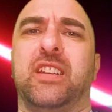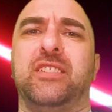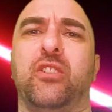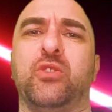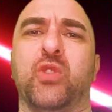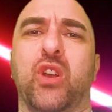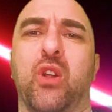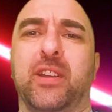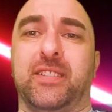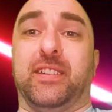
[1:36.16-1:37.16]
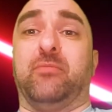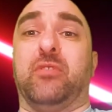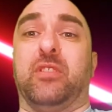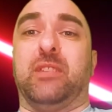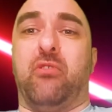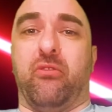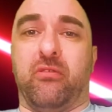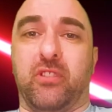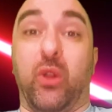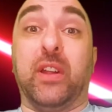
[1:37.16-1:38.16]
to say no to a lightsaber. Come on,
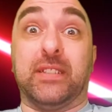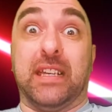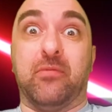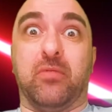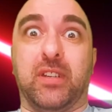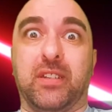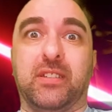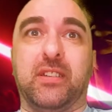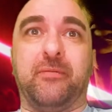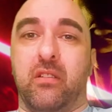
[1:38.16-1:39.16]
lightsaber please.